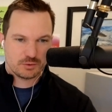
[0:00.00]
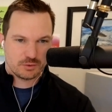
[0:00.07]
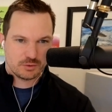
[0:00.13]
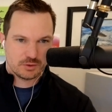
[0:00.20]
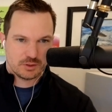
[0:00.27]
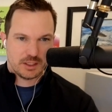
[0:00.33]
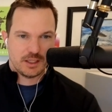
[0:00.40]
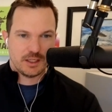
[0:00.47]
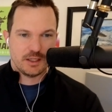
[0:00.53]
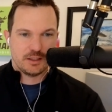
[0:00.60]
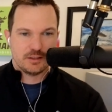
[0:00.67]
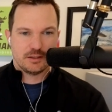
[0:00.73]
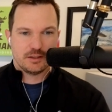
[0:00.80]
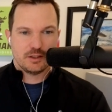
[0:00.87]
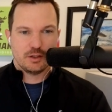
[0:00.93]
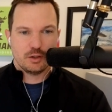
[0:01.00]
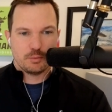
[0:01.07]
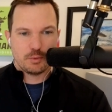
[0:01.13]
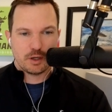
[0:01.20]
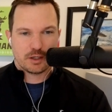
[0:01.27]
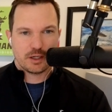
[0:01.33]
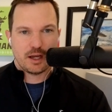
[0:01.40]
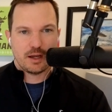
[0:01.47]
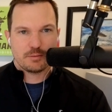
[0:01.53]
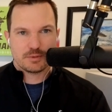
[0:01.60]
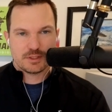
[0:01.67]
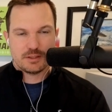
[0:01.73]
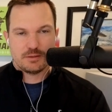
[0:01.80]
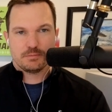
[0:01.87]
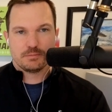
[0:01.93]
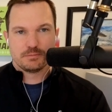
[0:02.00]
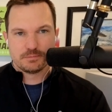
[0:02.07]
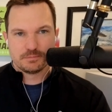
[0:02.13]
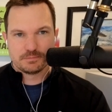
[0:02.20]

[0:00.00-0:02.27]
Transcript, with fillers: or a go to market ops team?